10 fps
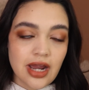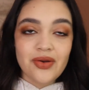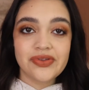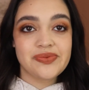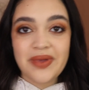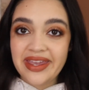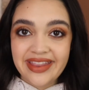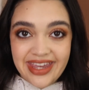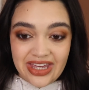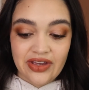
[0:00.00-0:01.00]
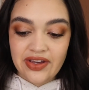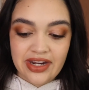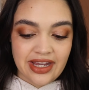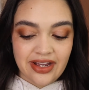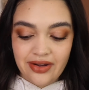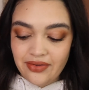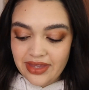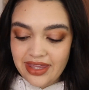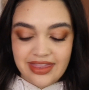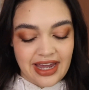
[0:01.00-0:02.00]
It was really good,
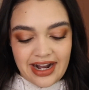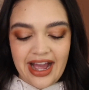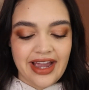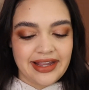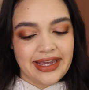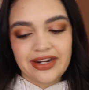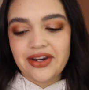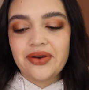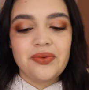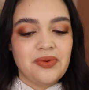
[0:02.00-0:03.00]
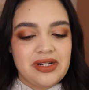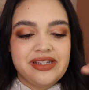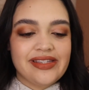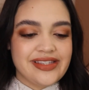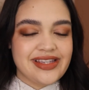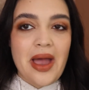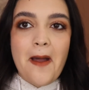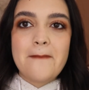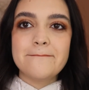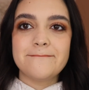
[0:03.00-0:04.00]
only that highlighter was
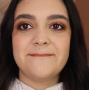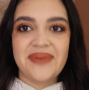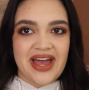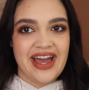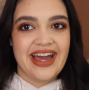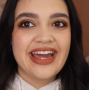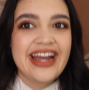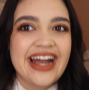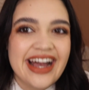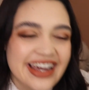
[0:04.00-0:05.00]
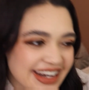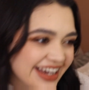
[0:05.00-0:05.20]
bad.